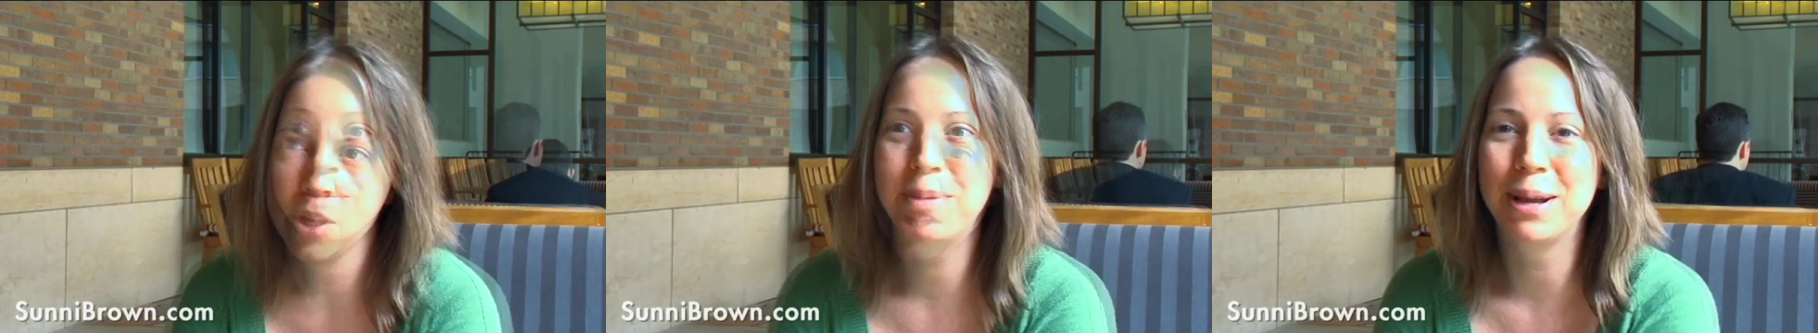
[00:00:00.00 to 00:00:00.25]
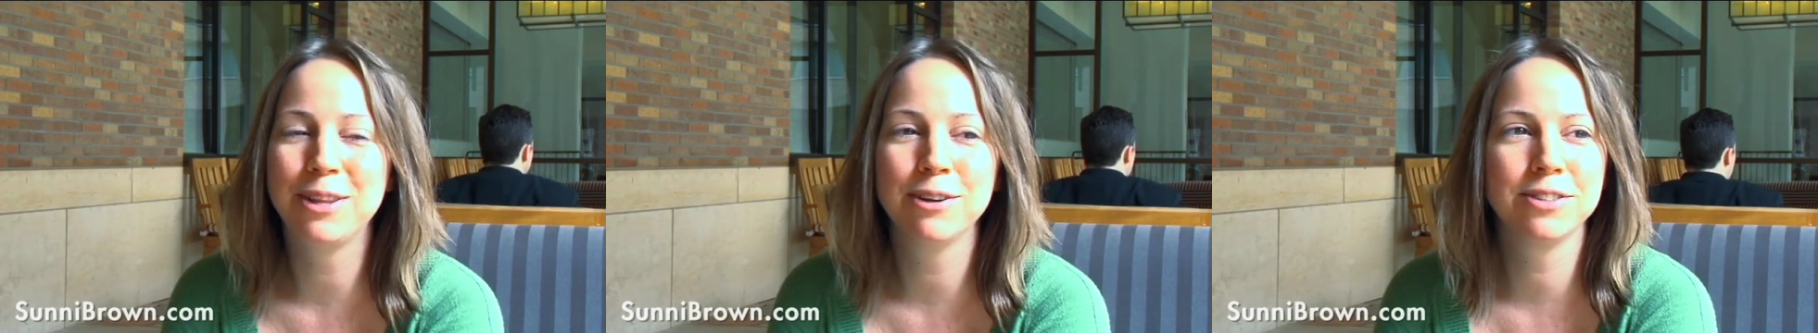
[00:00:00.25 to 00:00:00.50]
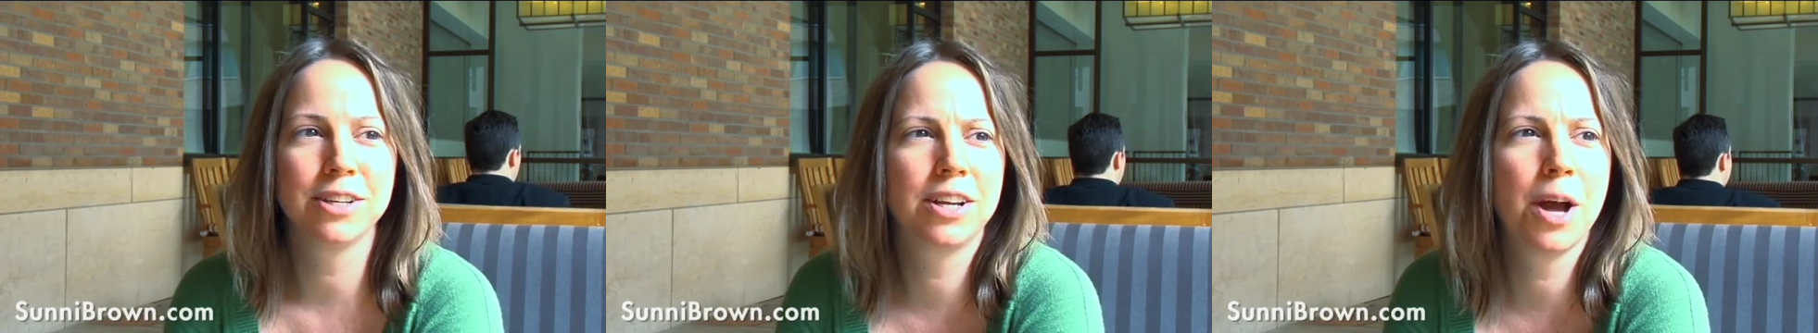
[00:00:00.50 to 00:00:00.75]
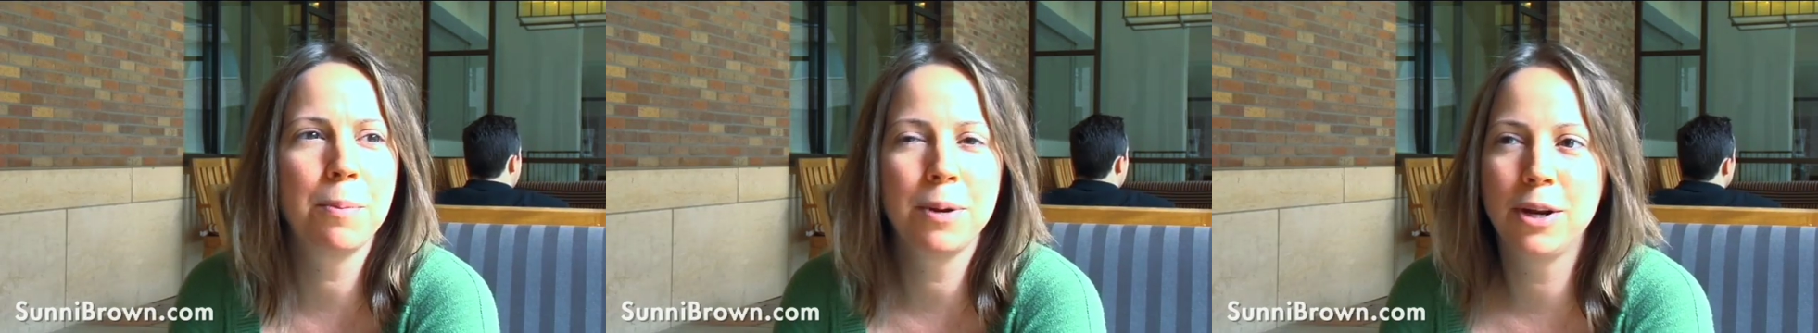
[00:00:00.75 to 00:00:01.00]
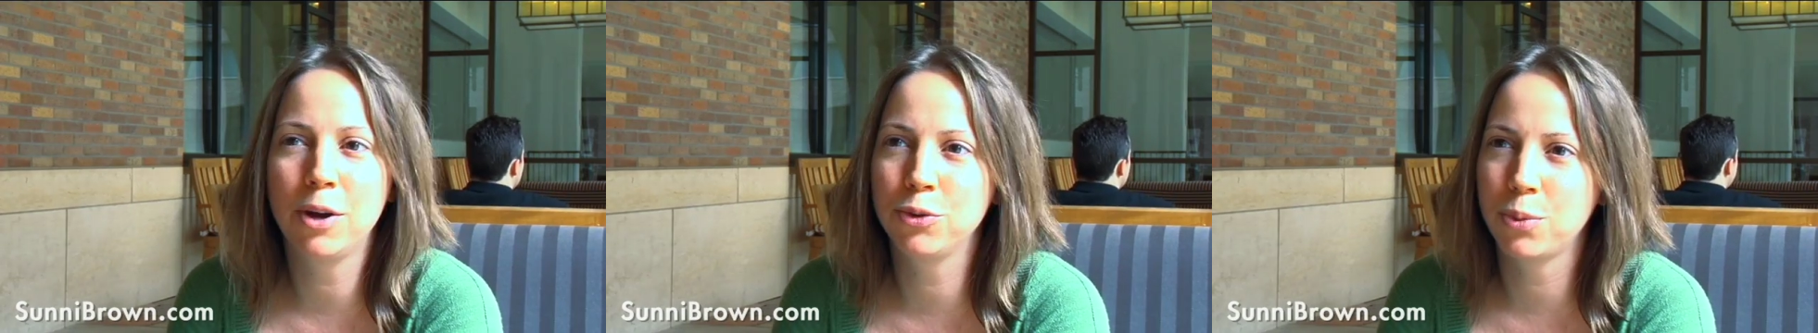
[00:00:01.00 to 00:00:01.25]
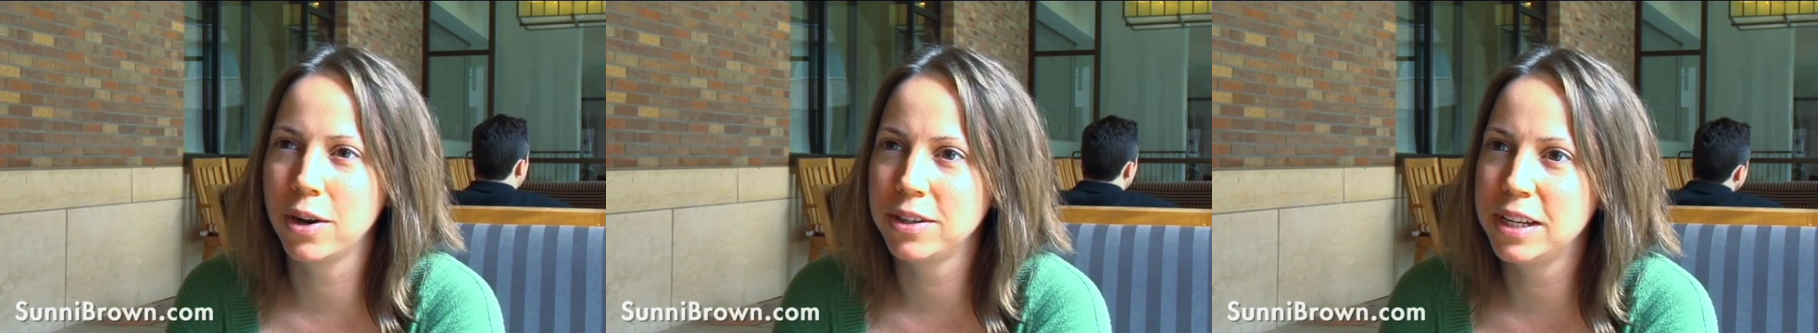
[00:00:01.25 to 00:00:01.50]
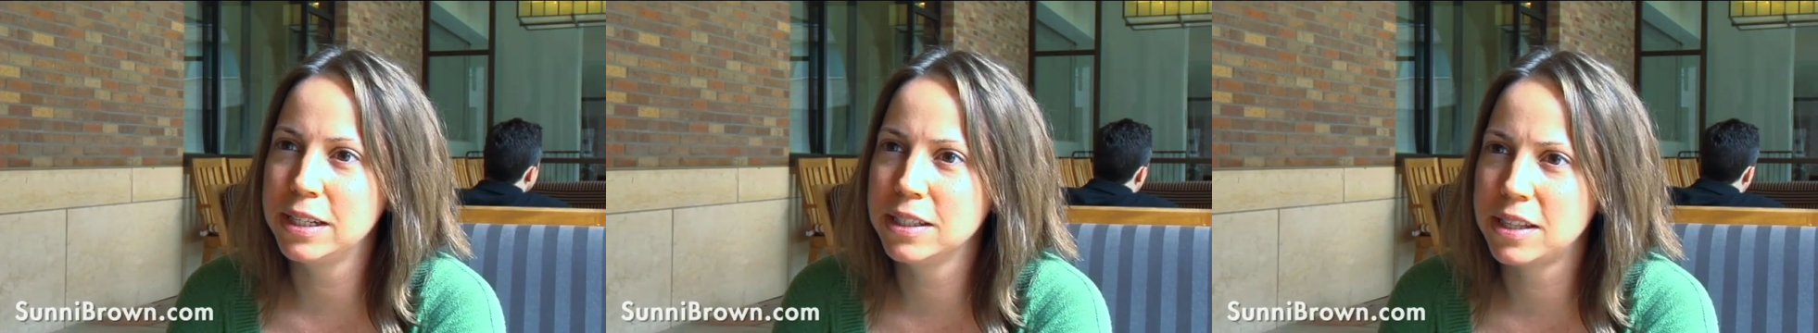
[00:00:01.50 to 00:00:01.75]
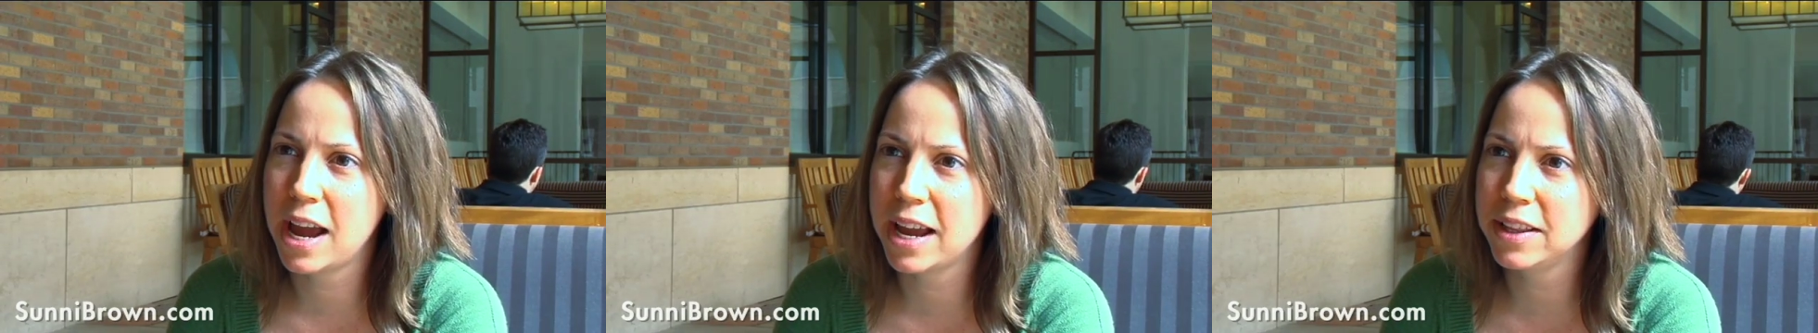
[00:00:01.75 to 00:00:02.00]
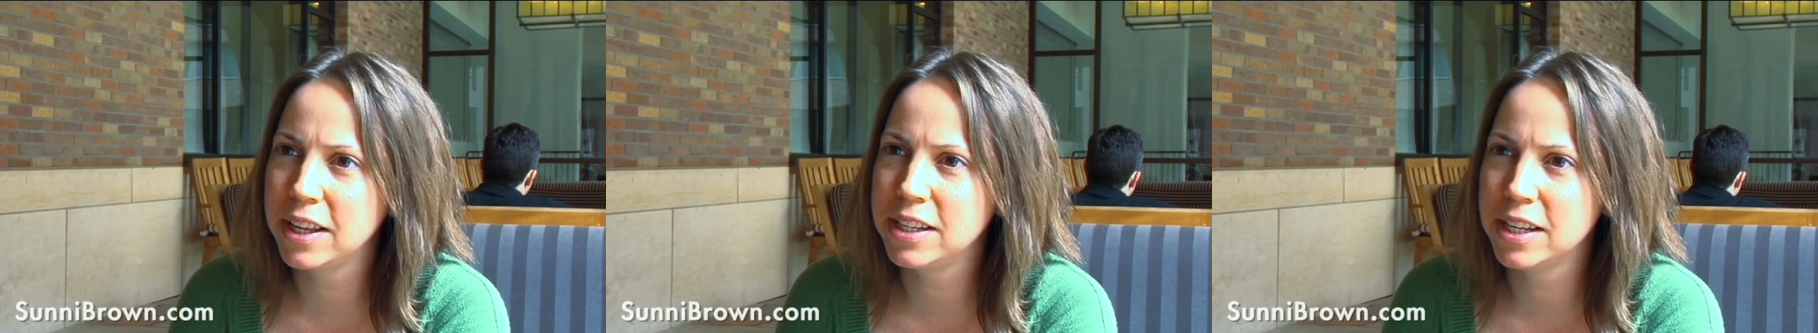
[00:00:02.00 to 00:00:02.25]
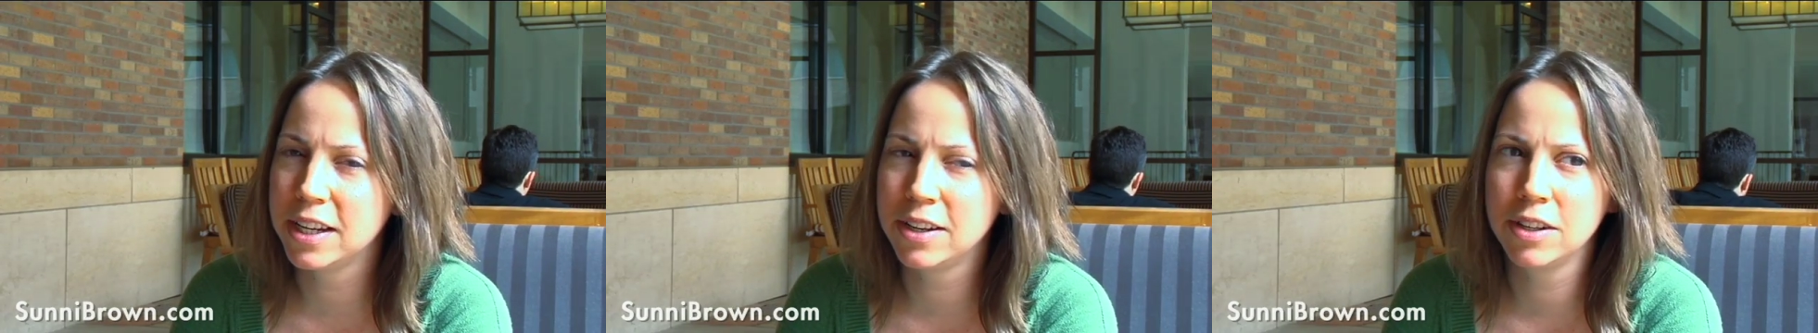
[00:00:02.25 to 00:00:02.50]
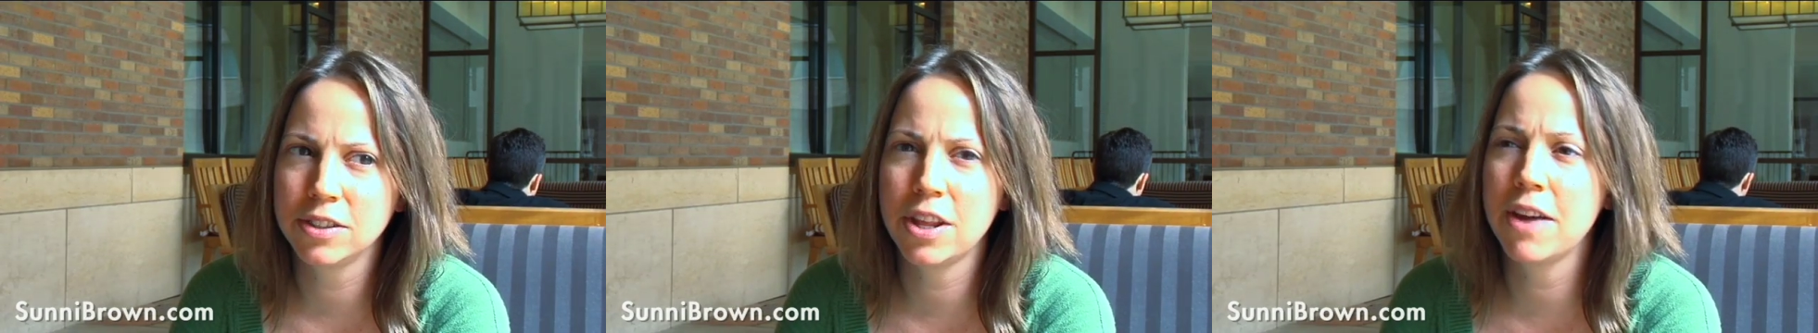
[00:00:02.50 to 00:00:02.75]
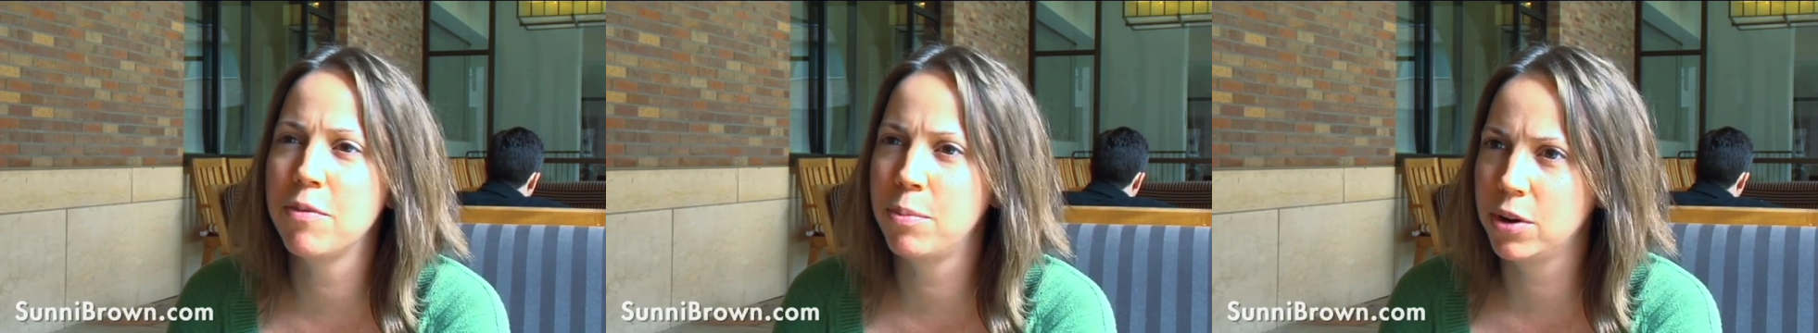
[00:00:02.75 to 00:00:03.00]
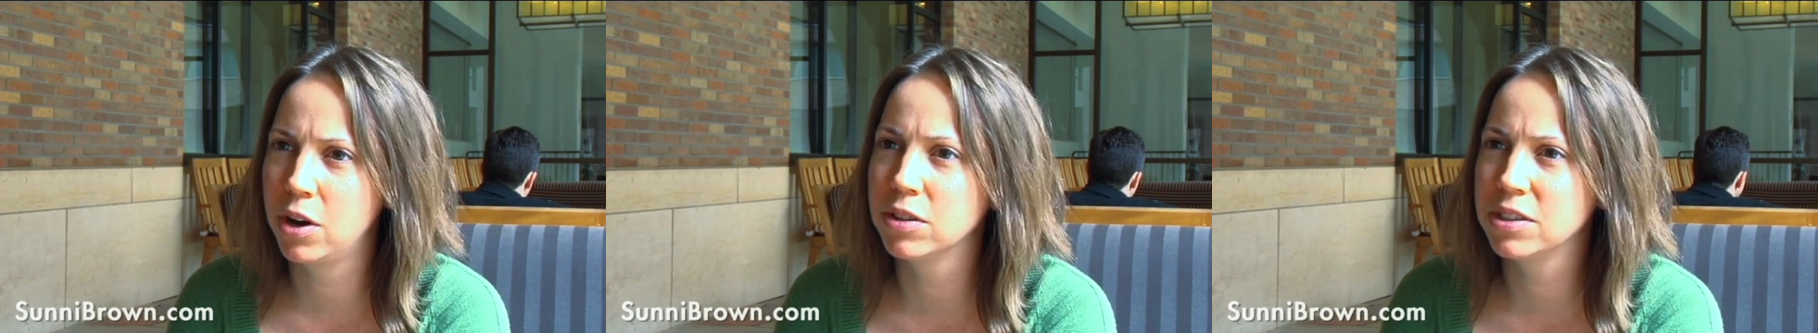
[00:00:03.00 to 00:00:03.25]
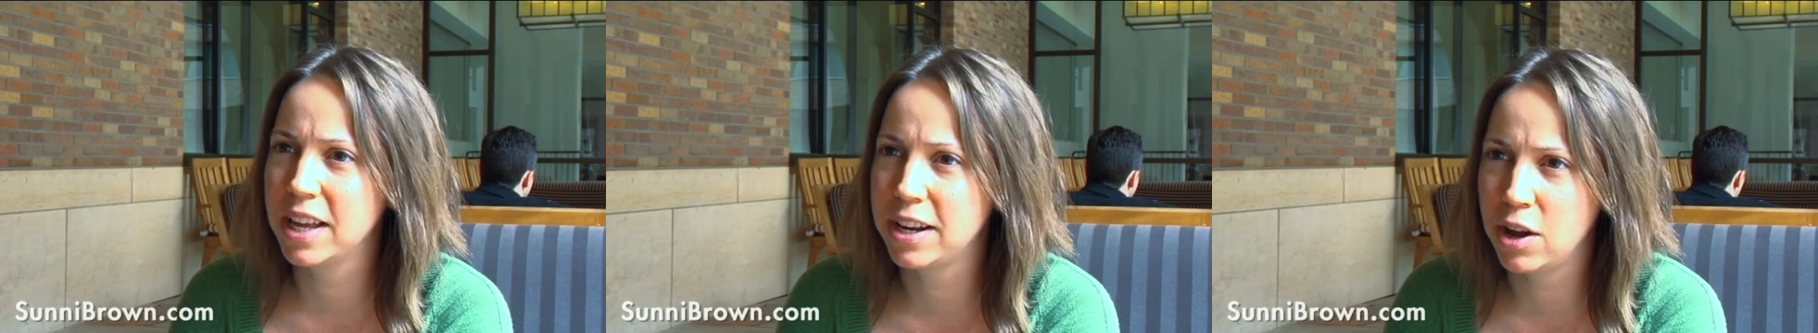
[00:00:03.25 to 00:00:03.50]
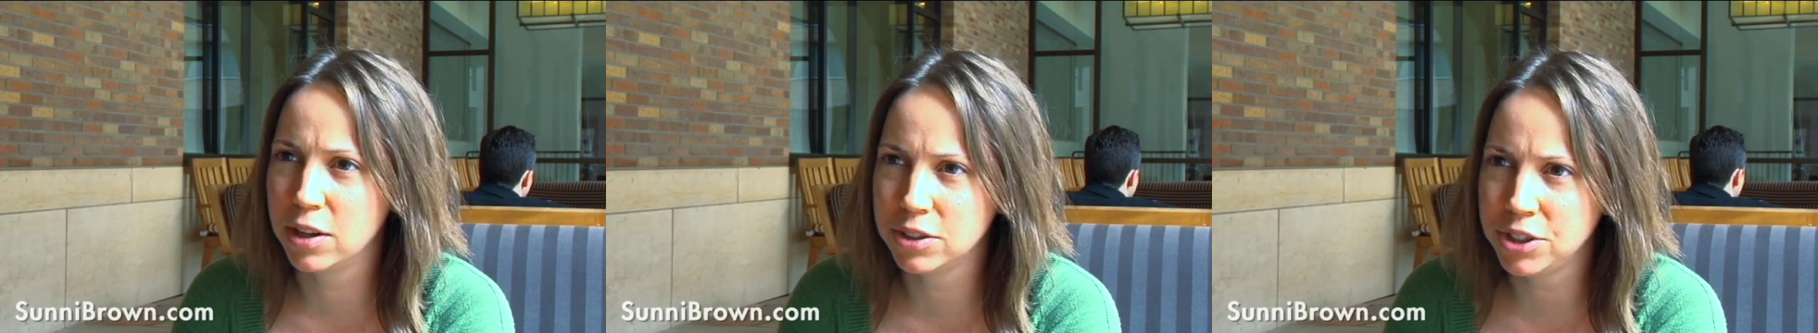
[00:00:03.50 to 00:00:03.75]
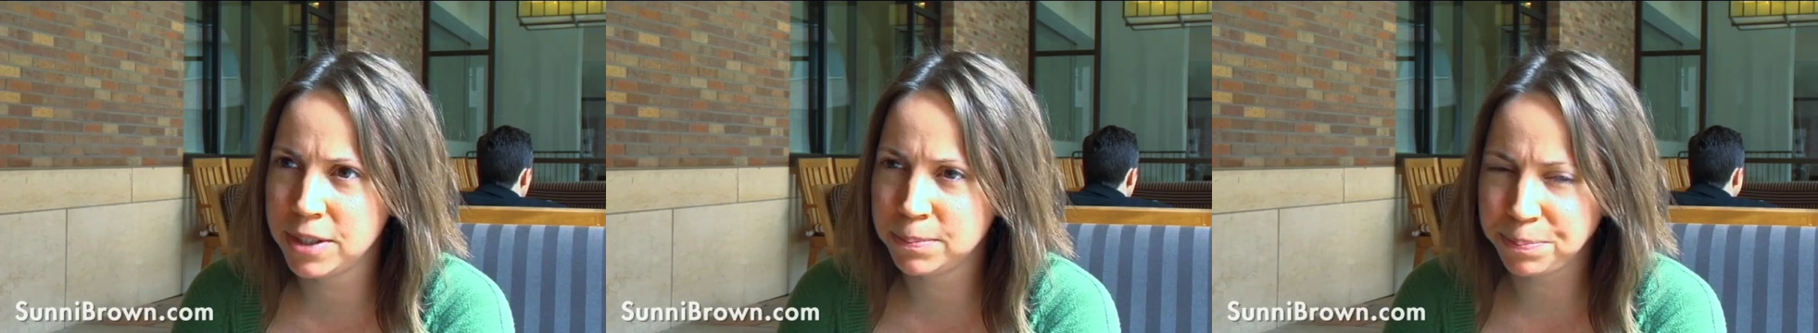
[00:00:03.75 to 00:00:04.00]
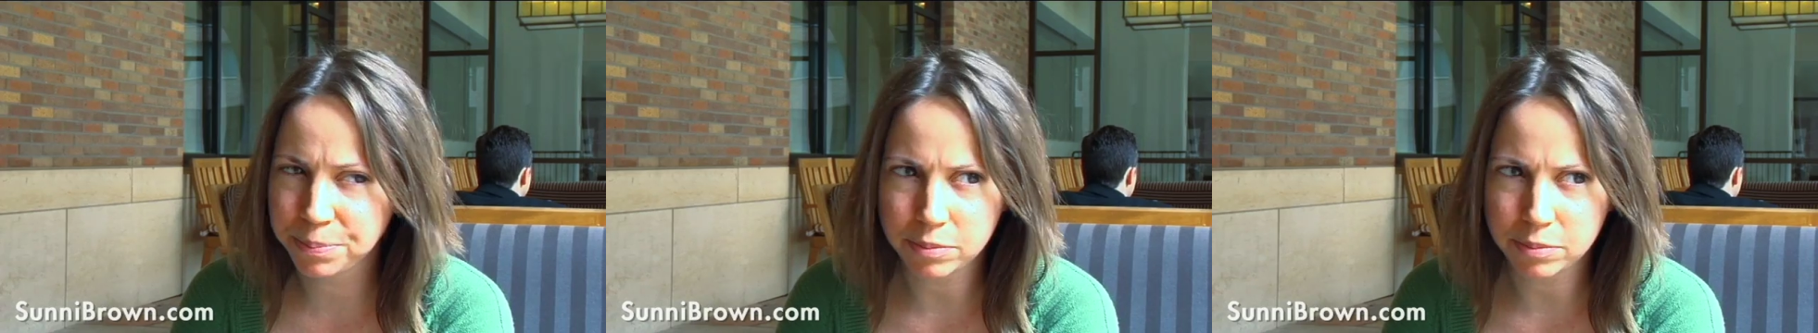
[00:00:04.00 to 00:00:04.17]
But there's a company called Duarte Design. They have a book called Slideology.